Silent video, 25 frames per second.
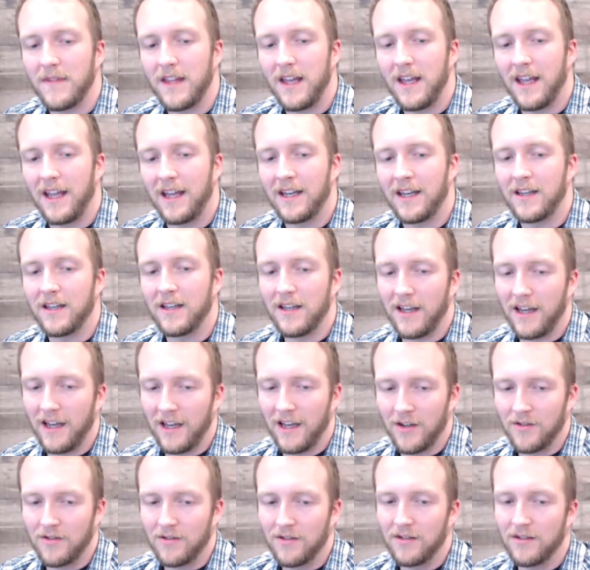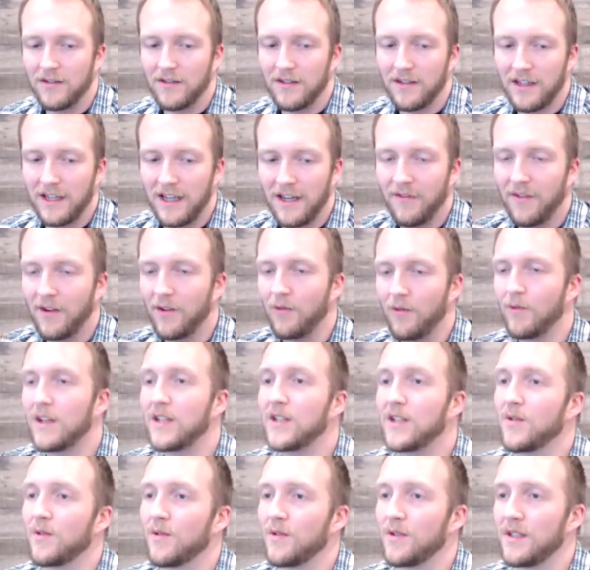and giving
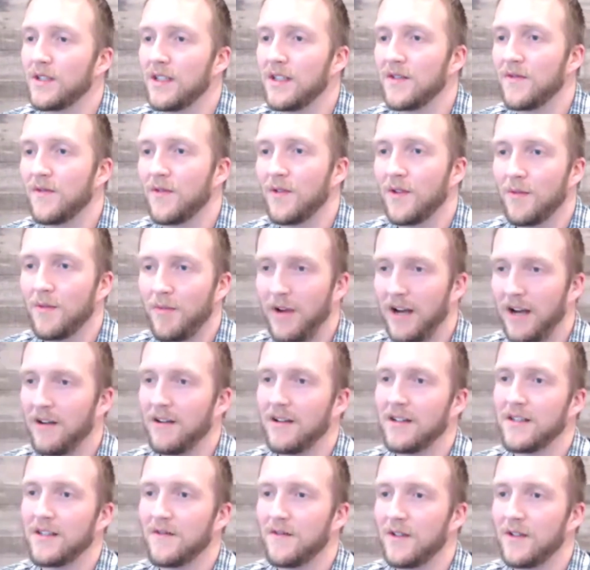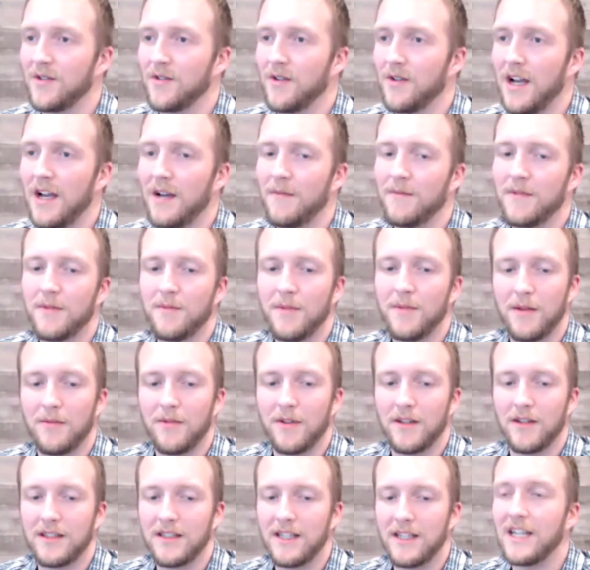resources for the parents of the tribe to be
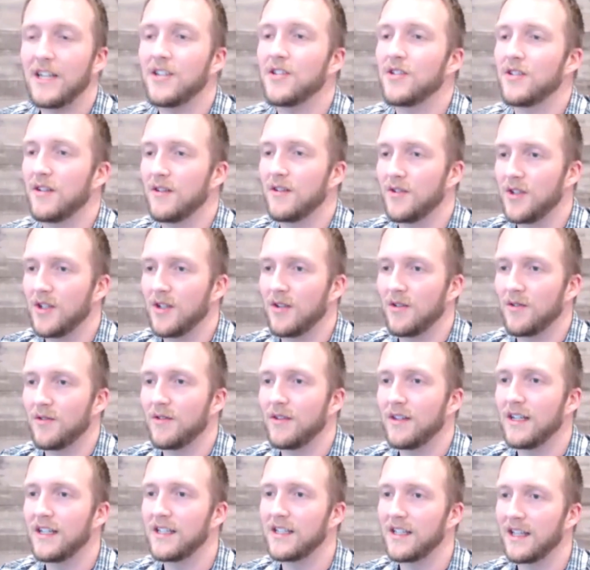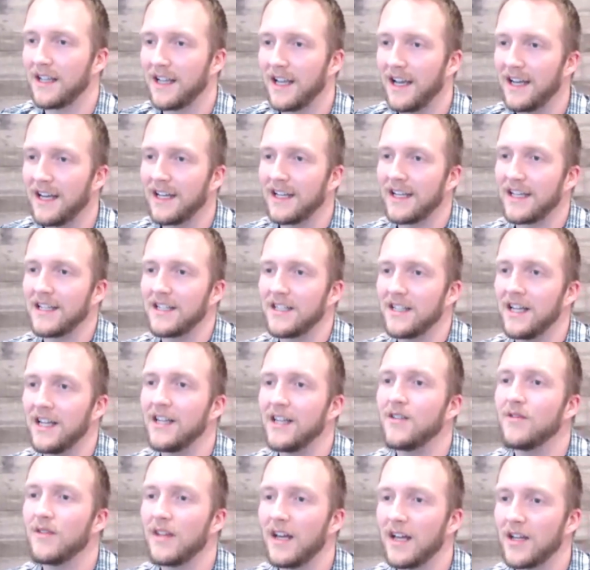able to teach their children this and kind of
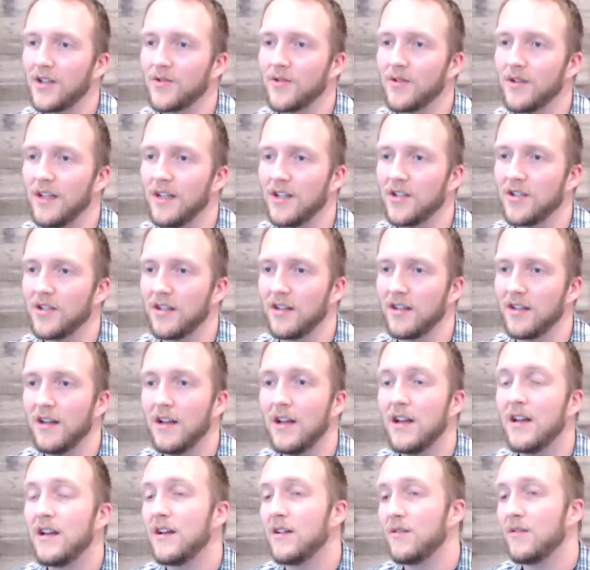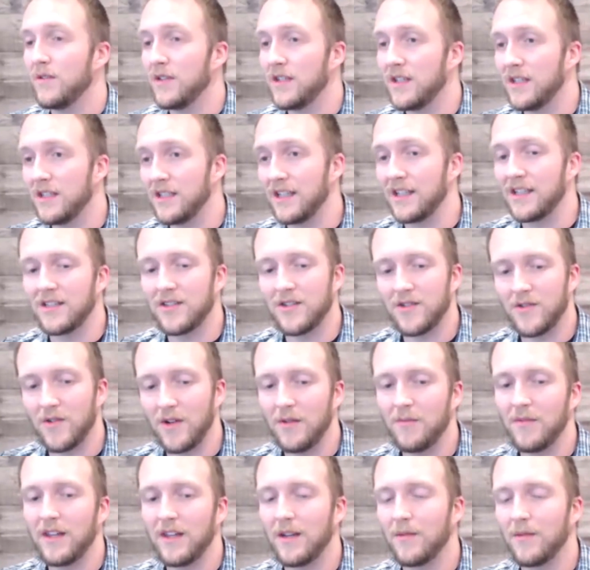continue that tradition, which is
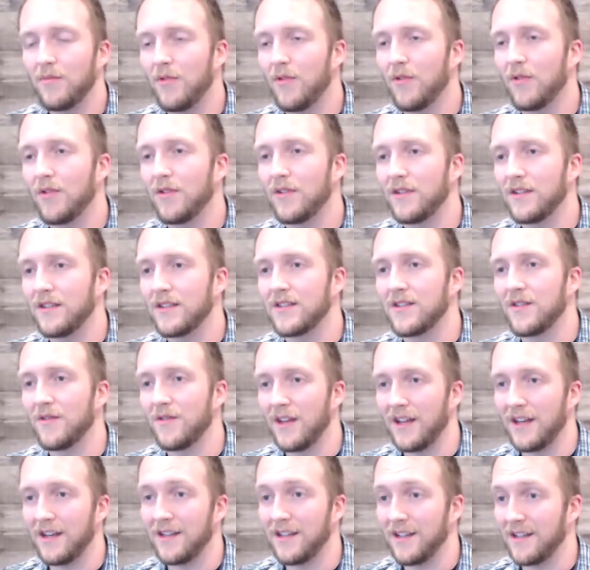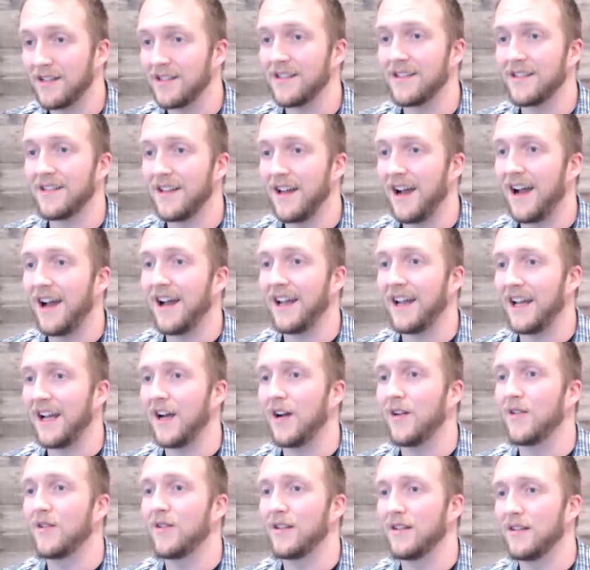extremely important so that it doesn't die
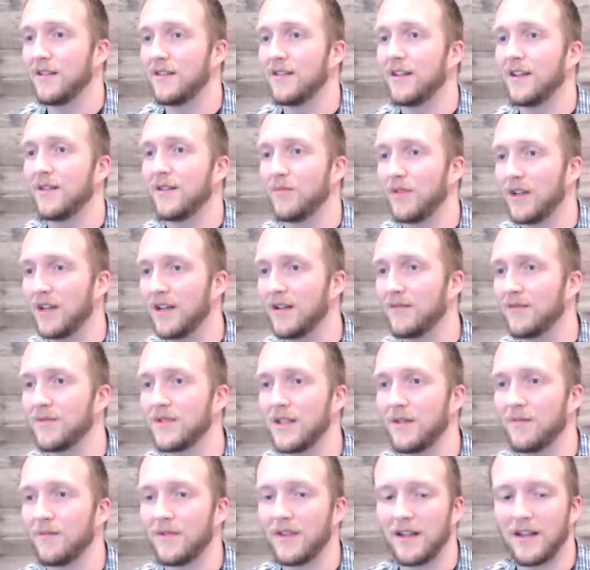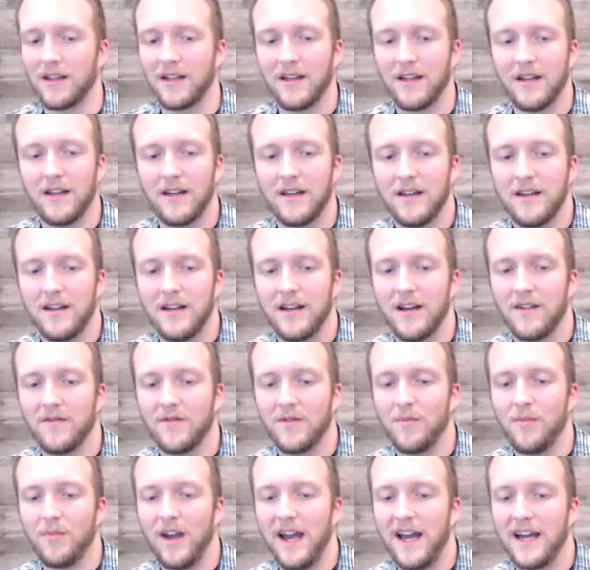out and become something of
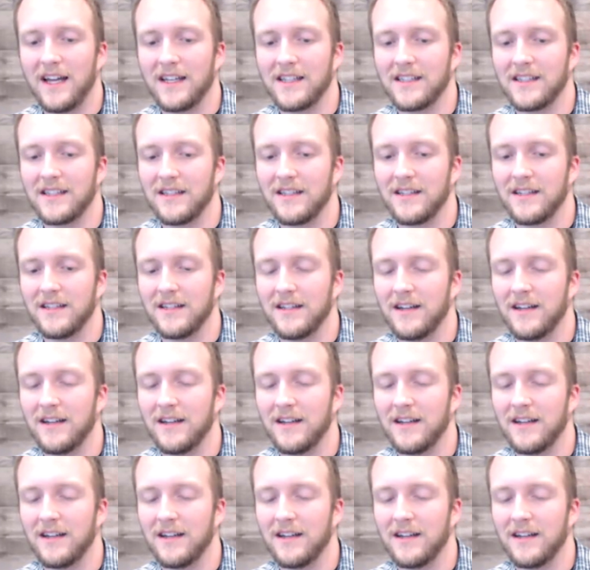the past.